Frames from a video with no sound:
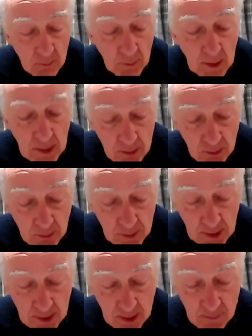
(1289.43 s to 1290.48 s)
When he saw
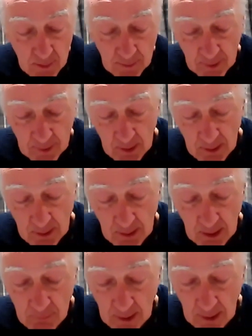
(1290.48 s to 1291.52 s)
Jesus from afar,
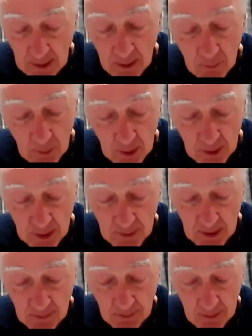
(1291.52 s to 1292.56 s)
he ran and
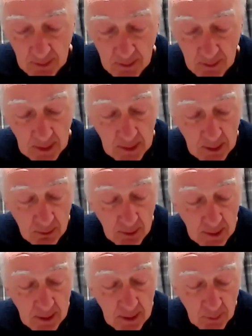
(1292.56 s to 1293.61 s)
worshipped him, and he
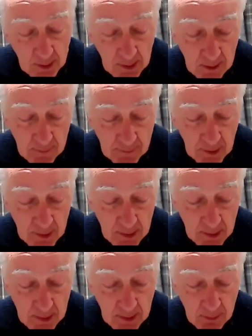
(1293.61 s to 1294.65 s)
cried out with a loud voice
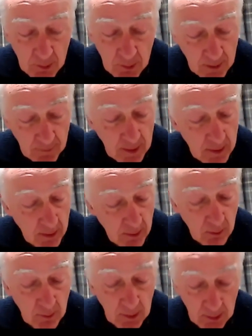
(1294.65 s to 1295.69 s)
and said, What have I to
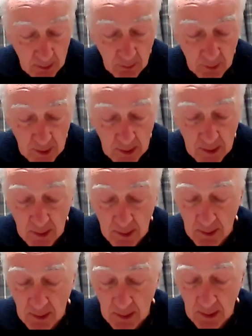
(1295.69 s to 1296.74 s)
do with you,
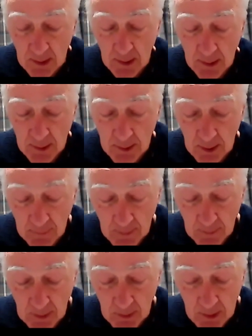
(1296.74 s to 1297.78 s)
Jesus, Son of the
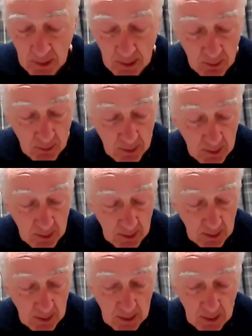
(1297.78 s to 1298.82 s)
Most High God?
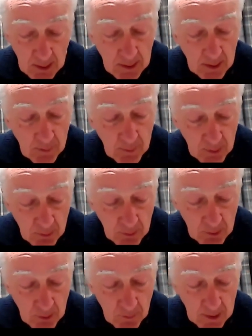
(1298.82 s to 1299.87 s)
I implore
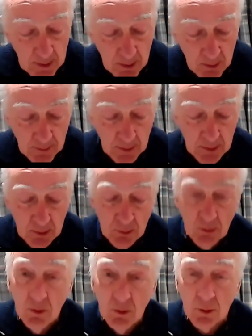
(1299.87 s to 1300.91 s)
you by God that you
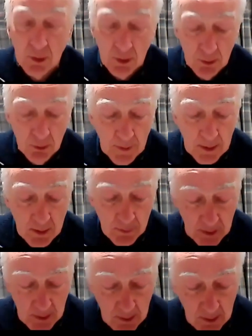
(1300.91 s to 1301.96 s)
do not torment
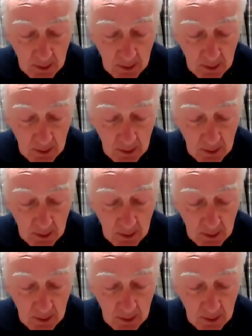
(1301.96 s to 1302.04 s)
me.